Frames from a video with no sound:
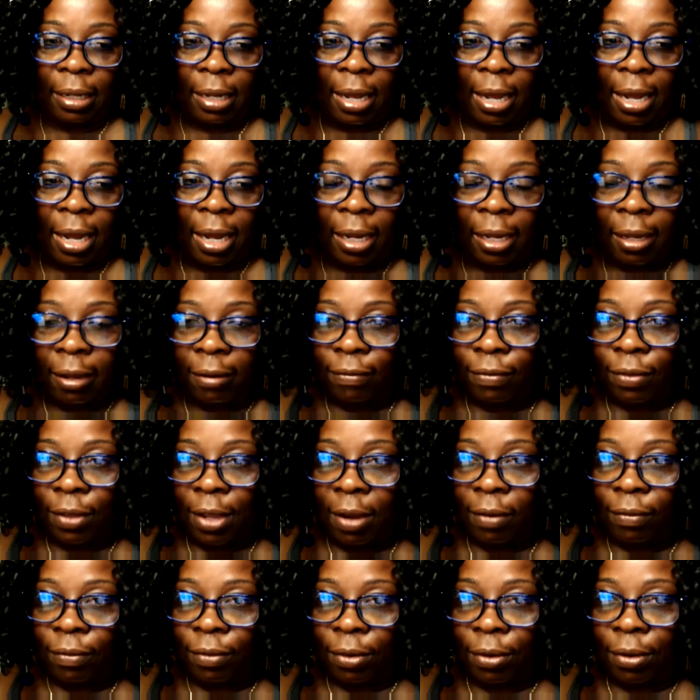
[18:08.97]
I have
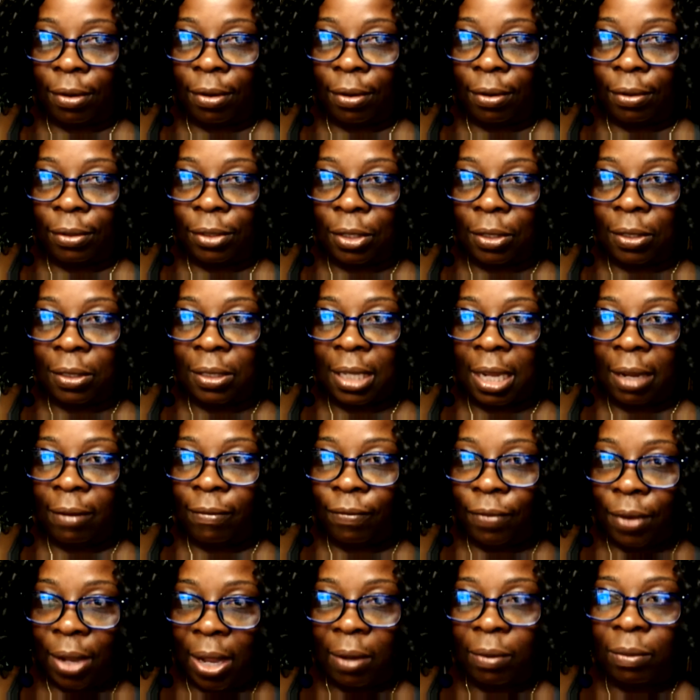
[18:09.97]
never, since I
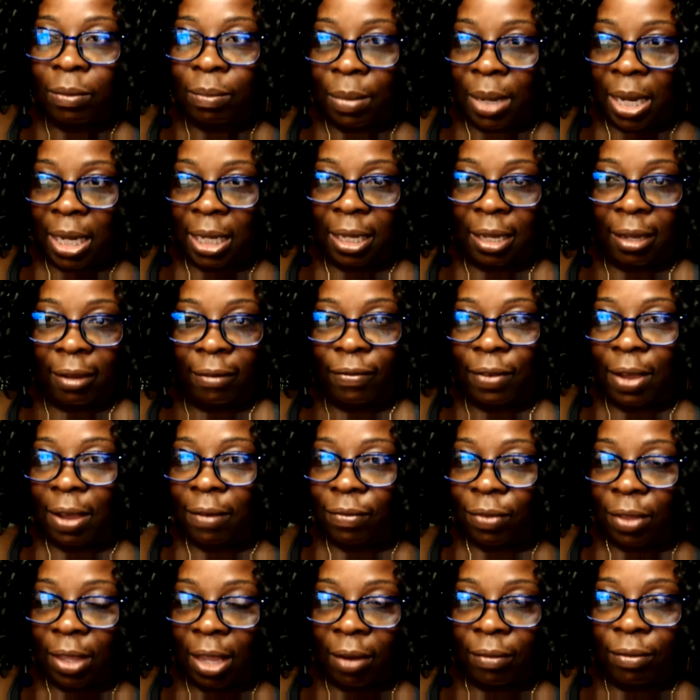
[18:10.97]
found my gift,
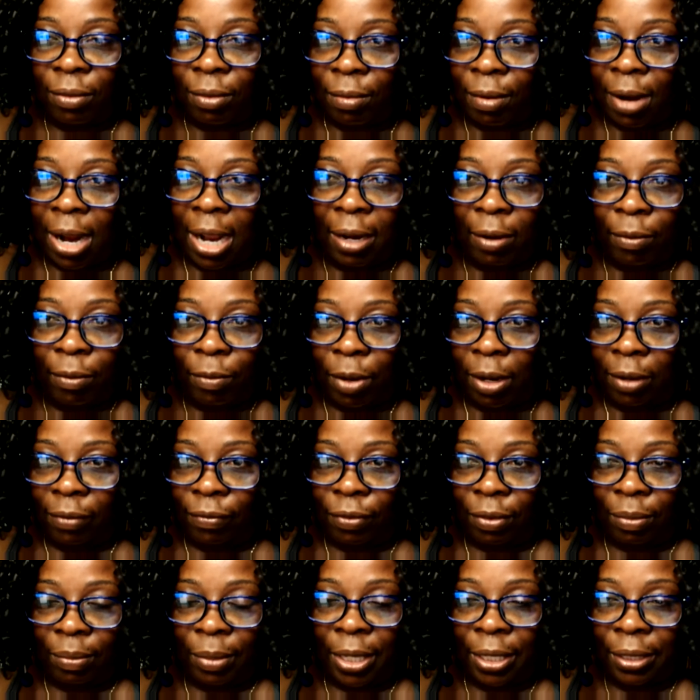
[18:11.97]
I've never ran away
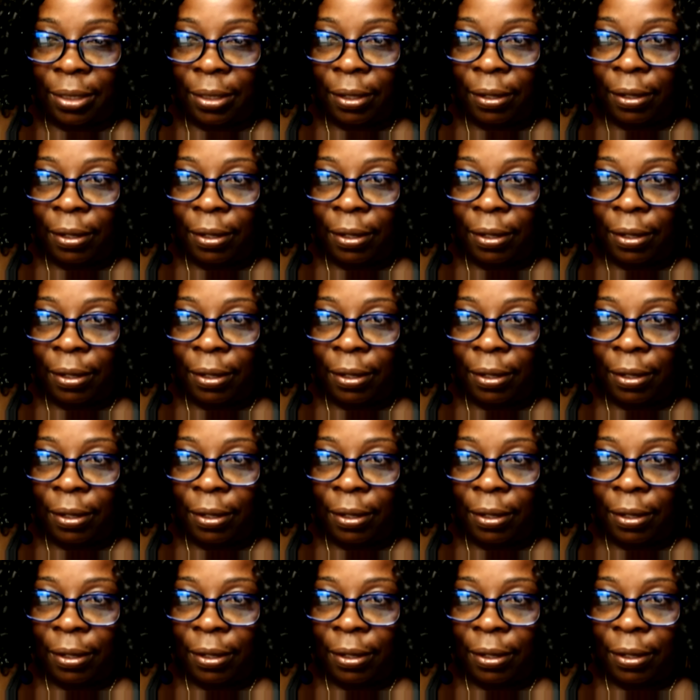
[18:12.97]
from it.